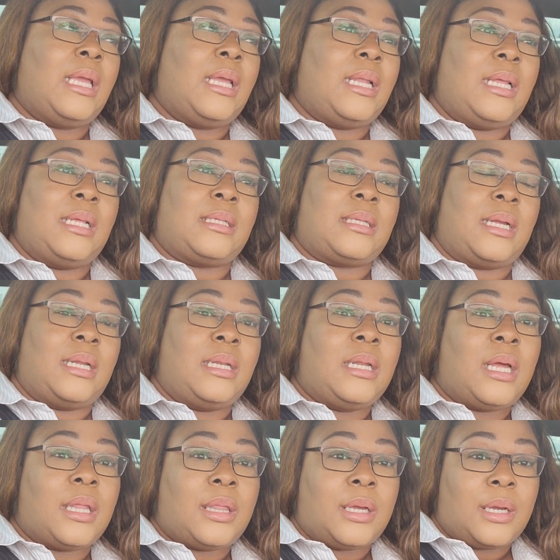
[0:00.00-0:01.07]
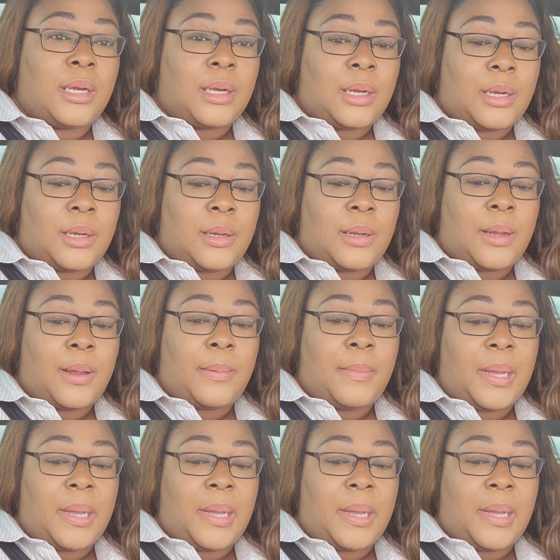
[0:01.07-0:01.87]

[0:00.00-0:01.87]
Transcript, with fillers: it is another